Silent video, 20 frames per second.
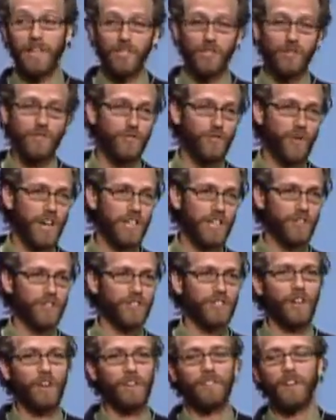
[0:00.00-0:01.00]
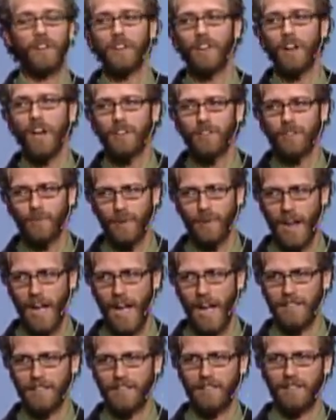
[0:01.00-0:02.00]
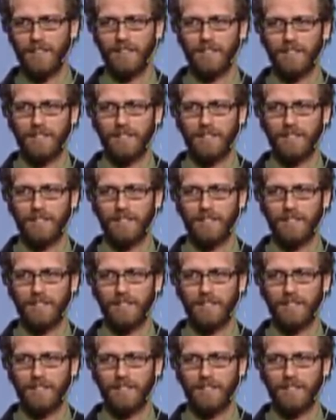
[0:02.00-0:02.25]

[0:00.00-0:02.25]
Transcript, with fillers: because you've trained yourself not to react.